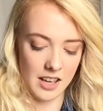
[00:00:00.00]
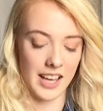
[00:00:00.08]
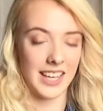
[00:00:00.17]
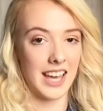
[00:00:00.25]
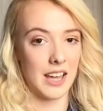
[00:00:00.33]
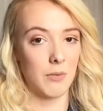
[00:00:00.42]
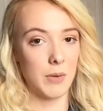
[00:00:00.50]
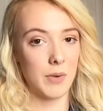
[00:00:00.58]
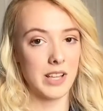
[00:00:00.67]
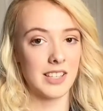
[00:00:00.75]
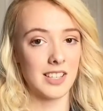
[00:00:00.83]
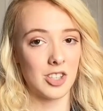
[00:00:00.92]
Again, we
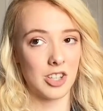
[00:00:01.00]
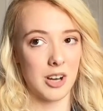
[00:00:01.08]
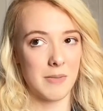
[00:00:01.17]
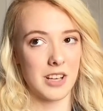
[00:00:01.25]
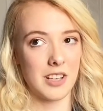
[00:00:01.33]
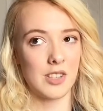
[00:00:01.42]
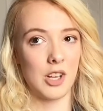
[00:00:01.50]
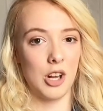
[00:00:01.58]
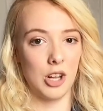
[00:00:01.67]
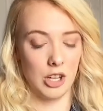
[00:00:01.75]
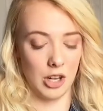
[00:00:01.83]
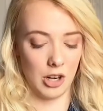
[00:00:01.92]
went to Starbucks
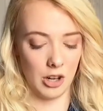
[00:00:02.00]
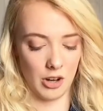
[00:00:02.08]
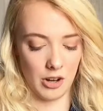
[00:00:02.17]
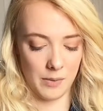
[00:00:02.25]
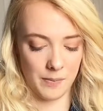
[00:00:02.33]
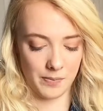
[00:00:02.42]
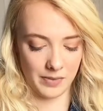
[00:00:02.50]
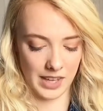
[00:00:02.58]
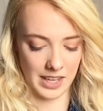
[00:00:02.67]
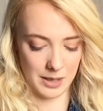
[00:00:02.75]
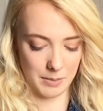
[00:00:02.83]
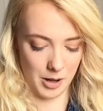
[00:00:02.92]
a lot
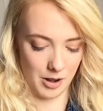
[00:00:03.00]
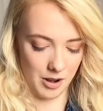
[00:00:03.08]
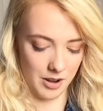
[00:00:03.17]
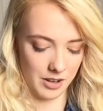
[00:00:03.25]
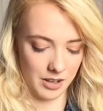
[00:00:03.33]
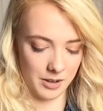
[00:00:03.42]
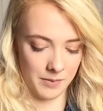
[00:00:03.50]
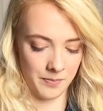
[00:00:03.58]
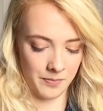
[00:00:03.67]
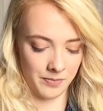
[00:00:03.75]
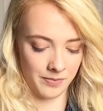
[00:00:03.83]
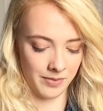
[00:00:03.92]
in the park
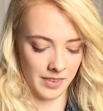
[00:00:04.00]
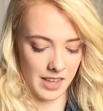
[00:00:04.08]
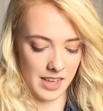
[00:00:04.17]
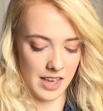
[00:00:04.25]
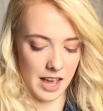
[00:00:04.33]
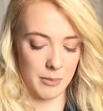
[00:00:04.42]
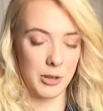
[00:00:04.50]
and